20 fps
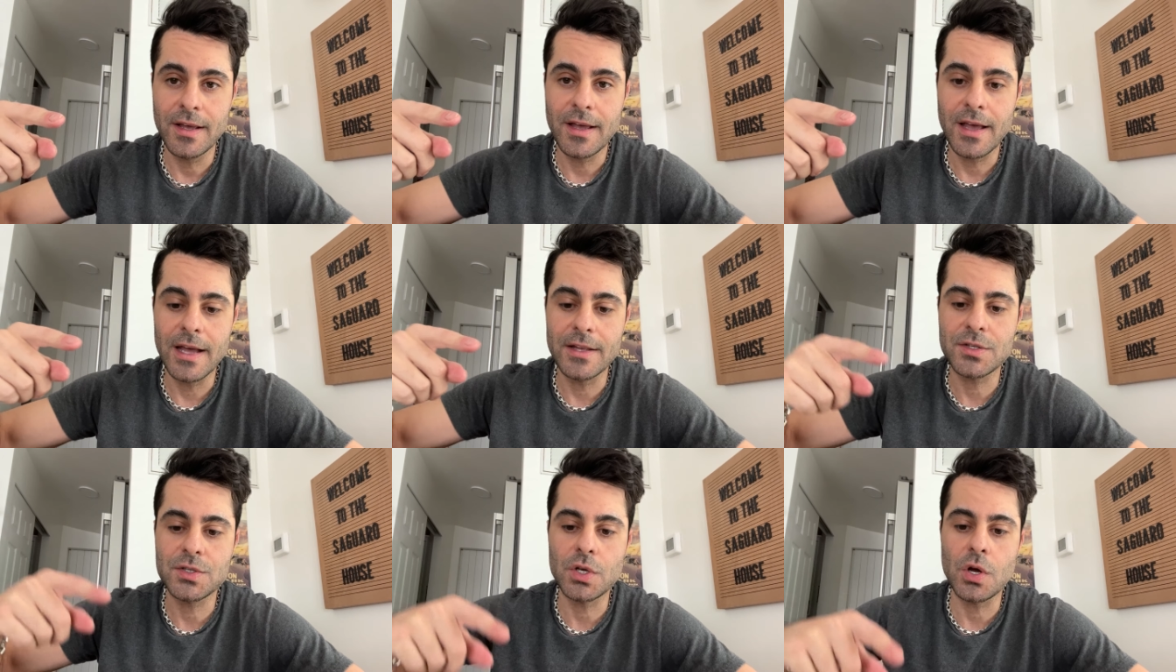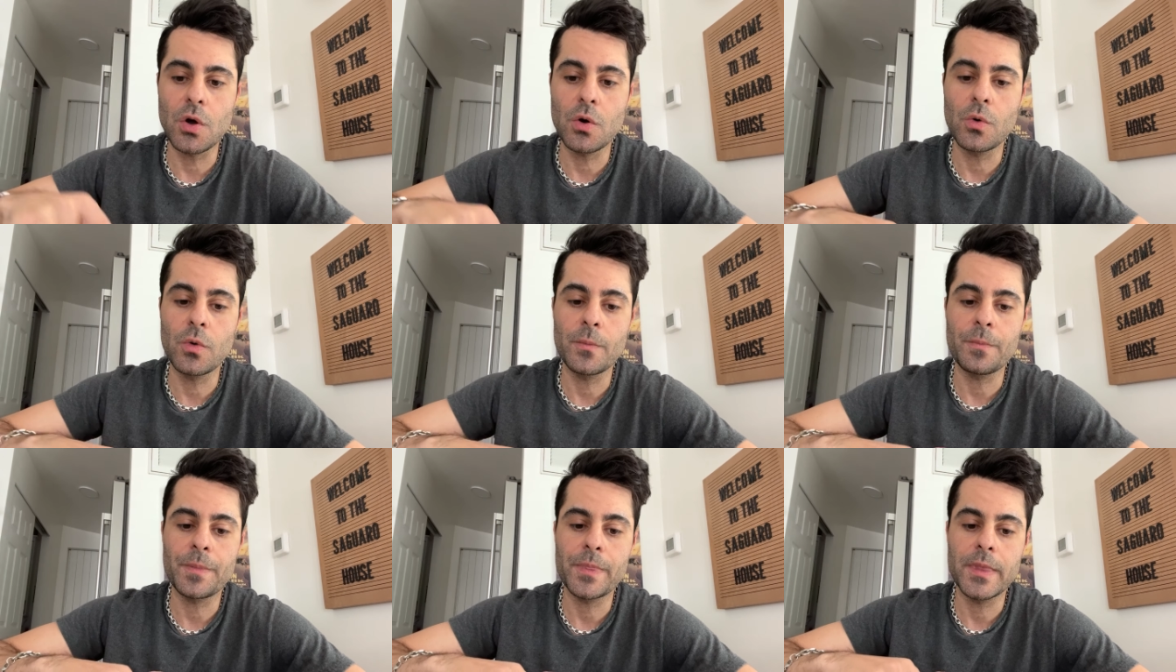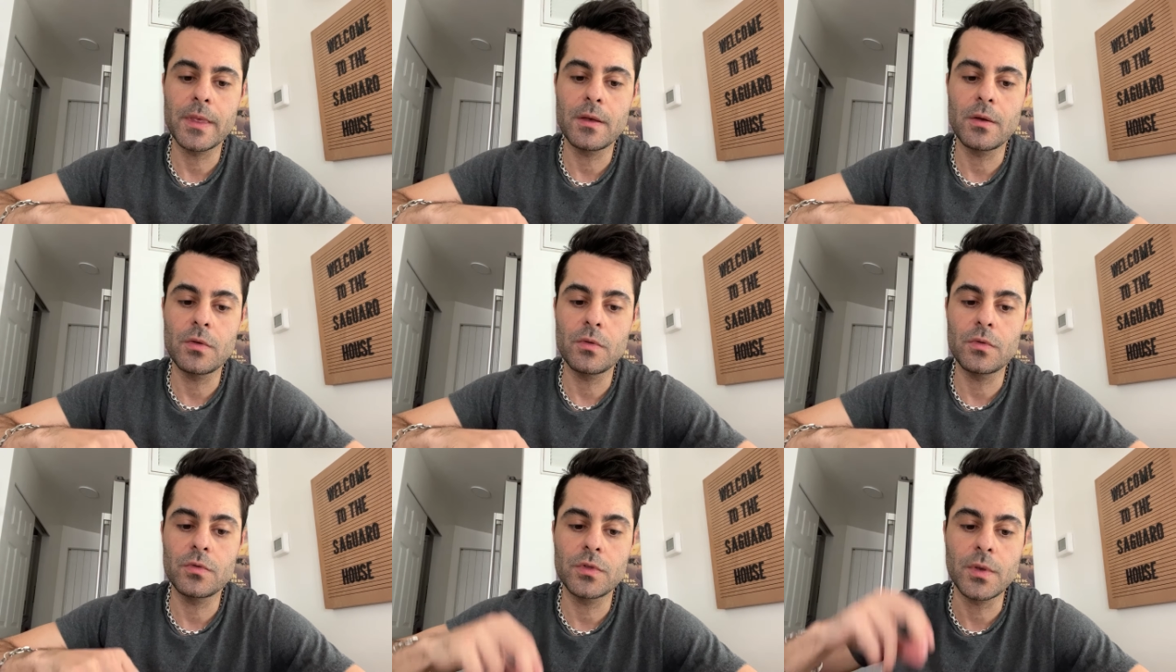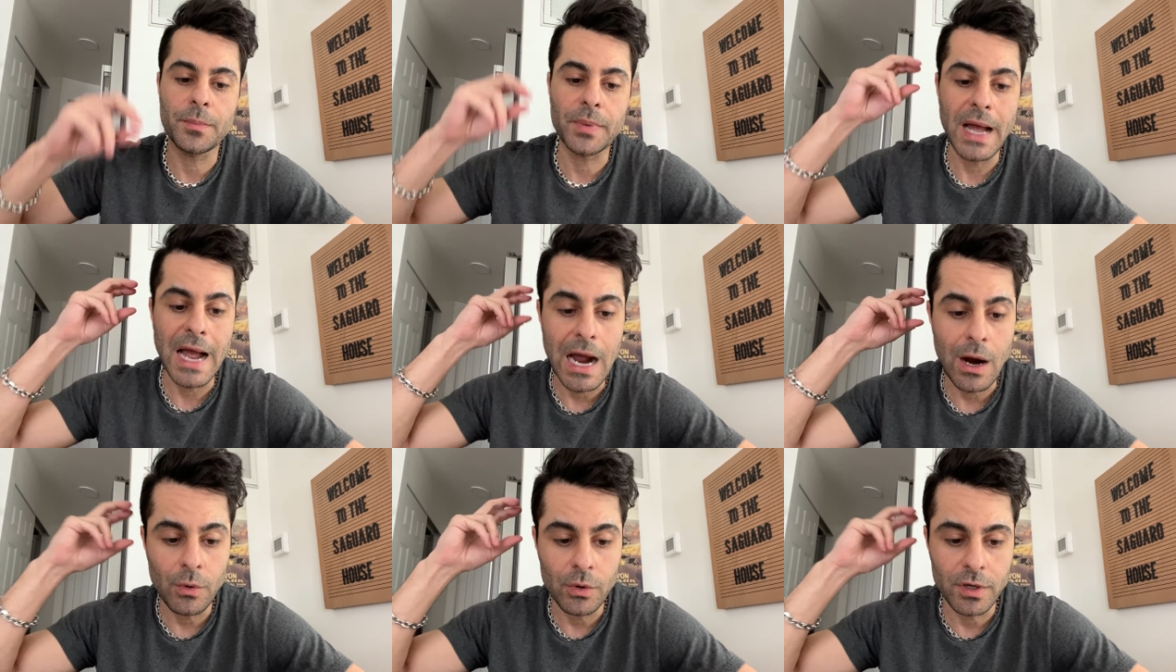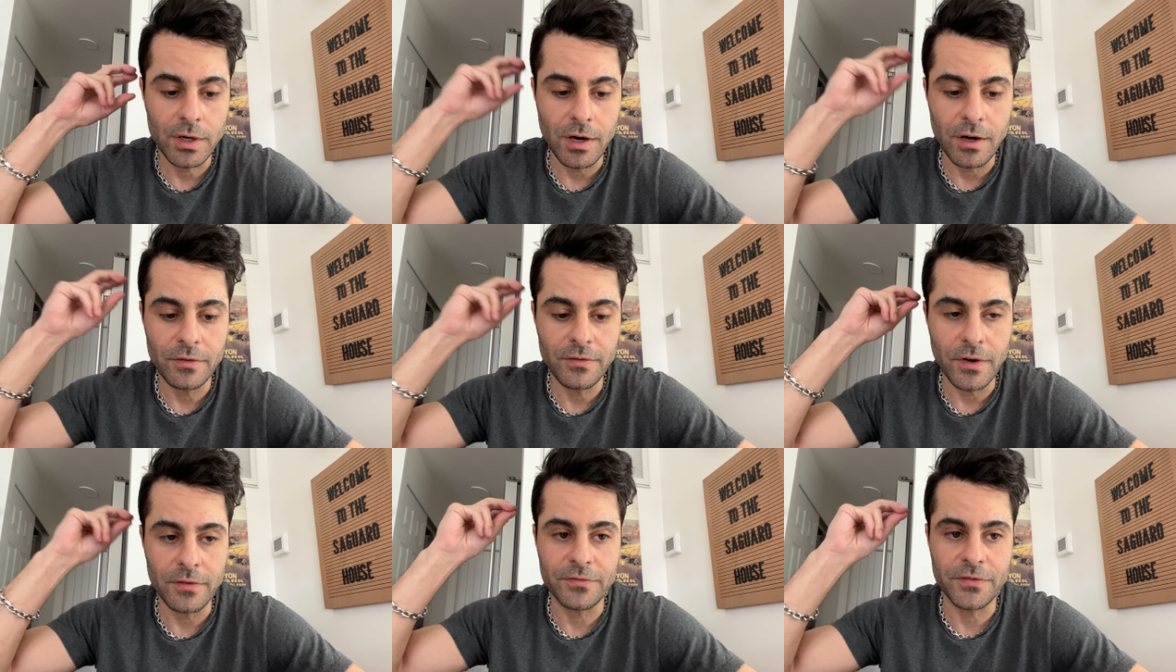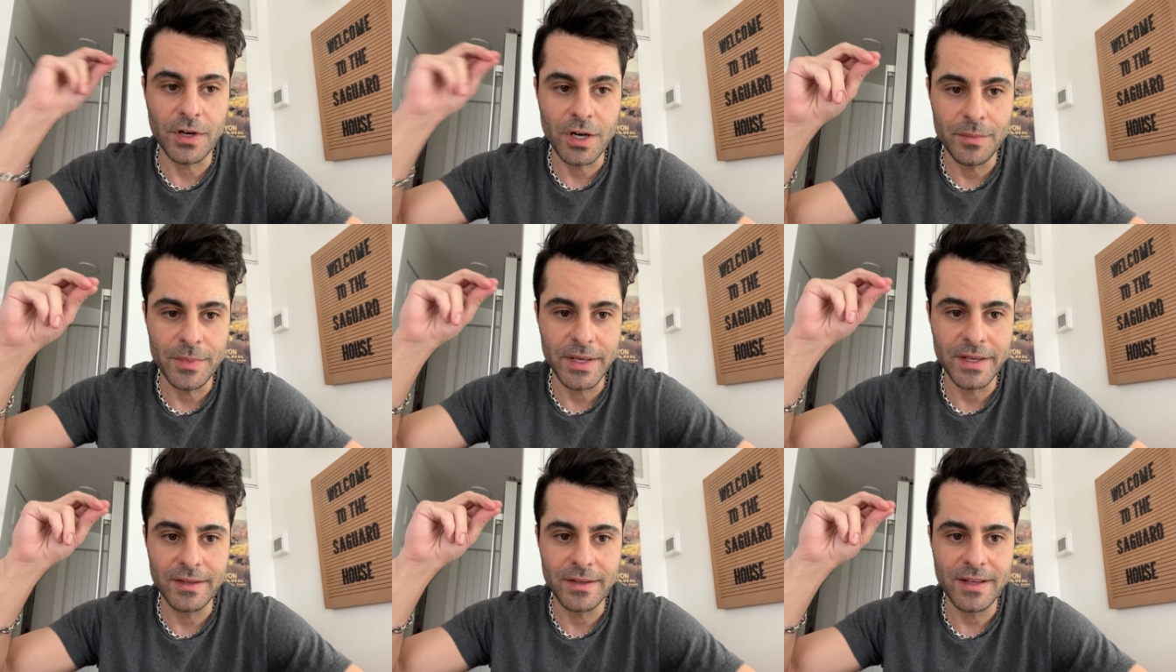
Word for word: And so the power of affirming